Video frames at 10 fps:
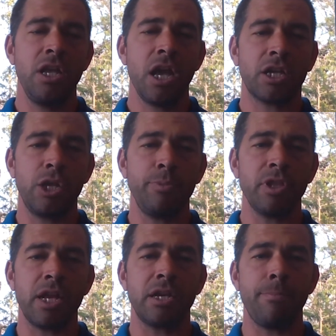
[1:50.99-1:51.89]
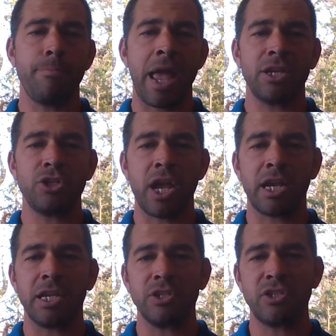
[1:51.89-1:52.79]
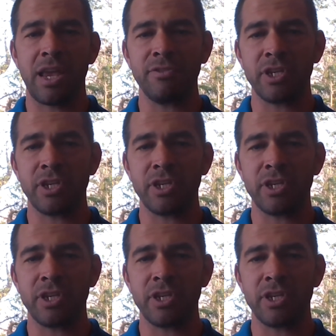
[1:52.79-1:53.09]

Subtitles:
accumulated in bank checking and savings